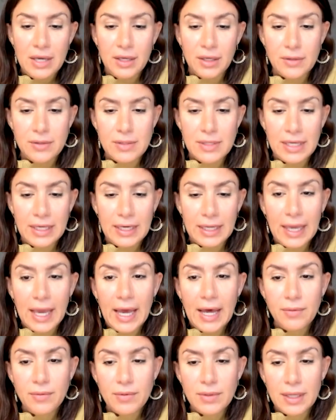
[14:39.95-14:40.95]
You see the
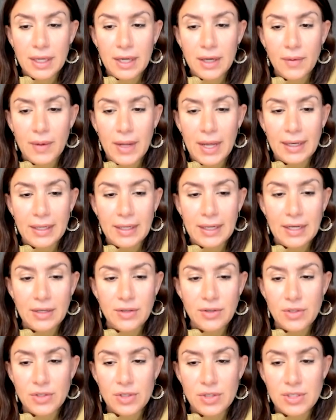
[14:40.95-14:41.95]
countdown and
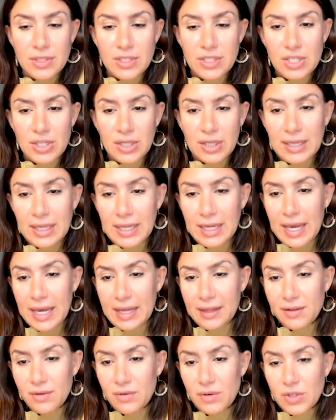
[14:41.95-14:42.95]
then you just click
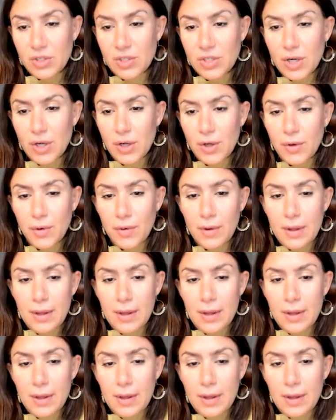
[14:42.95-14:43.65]
enter the show.